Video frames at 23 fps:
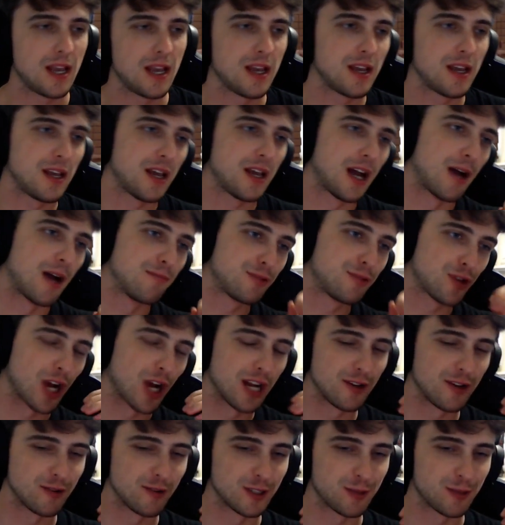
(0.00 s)
I'm trying
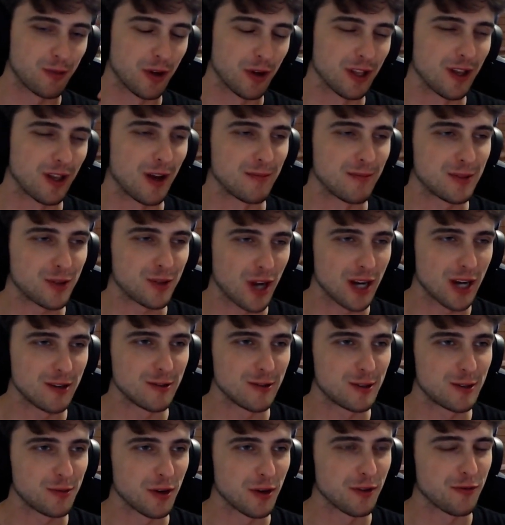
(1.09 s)
to do
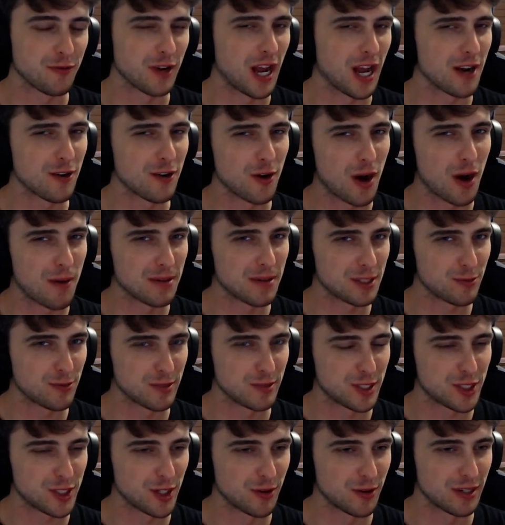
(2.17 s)
spoiler free. I don't know how much was
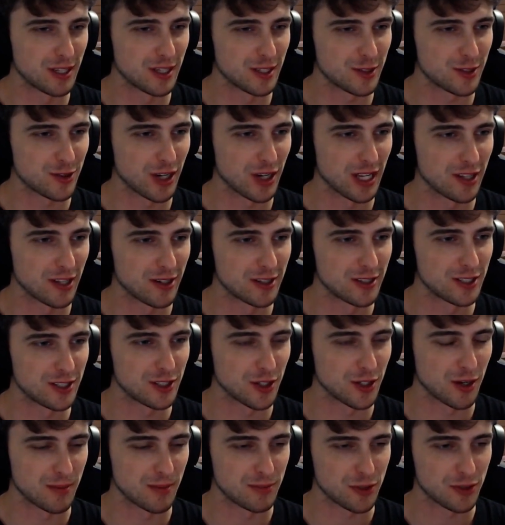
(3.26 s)
shown in the trailer,
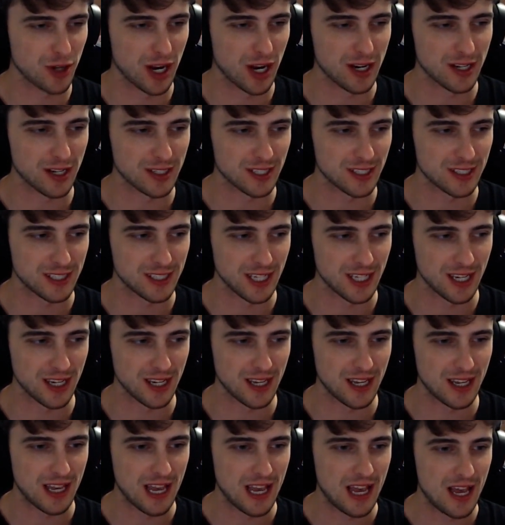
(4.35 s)
so I'm trying not to say it.
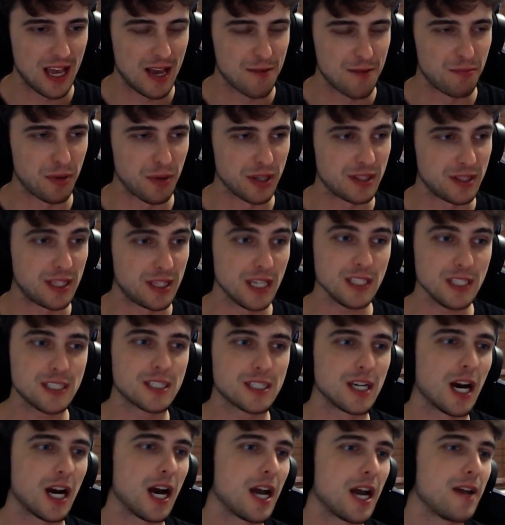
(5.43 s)
But this
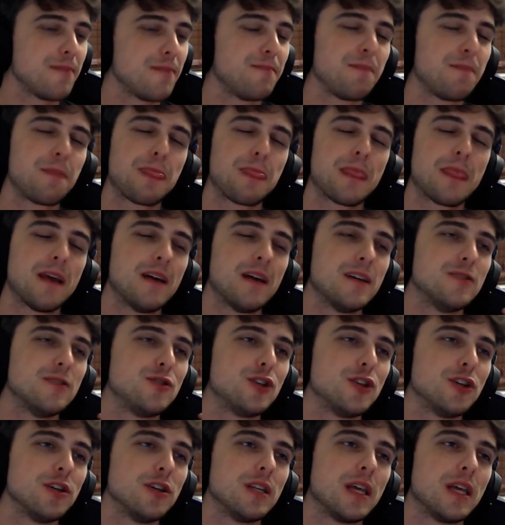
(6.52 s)
guy,
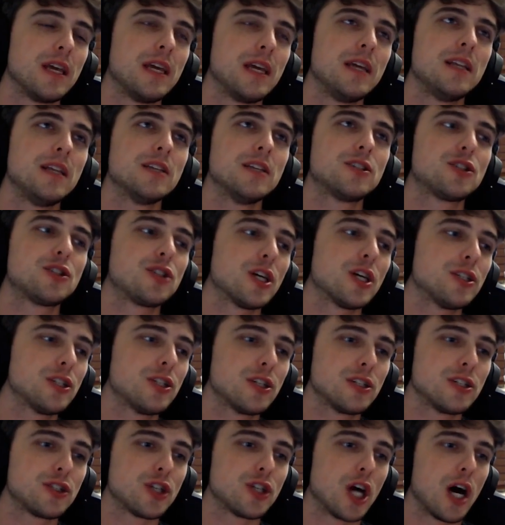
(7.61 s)
dude, he did such a
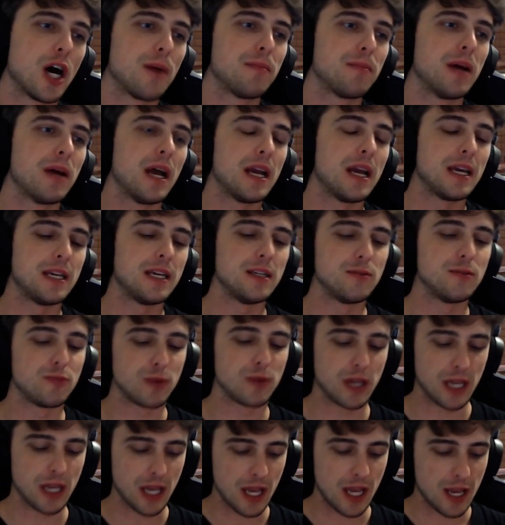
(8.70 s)
good job. The
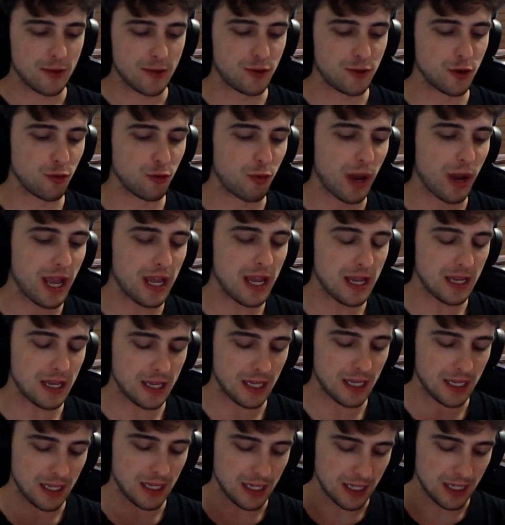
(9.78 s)
way
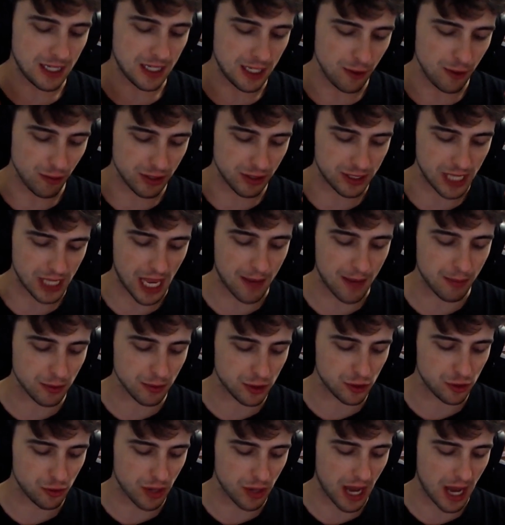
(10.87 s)
he was able
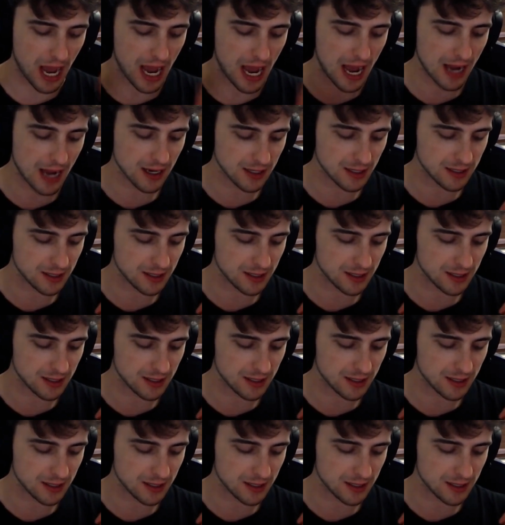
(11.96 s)
to act